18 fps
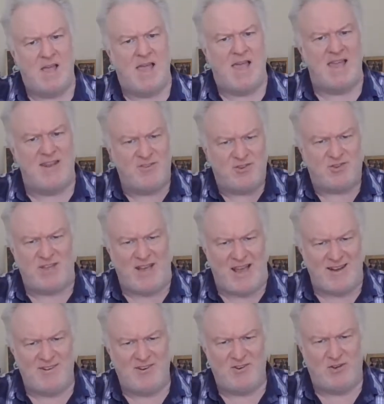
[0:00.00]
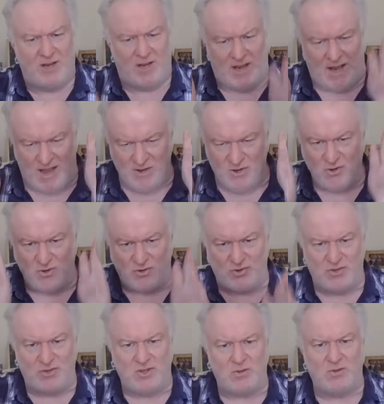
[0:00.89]
It's Saturday and you're
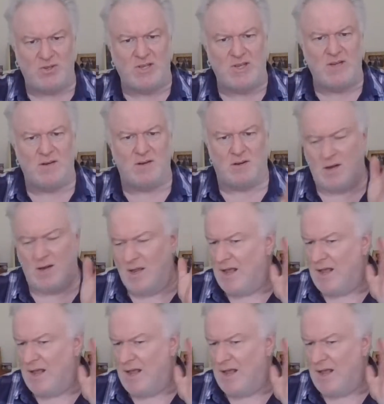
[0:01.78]
still here.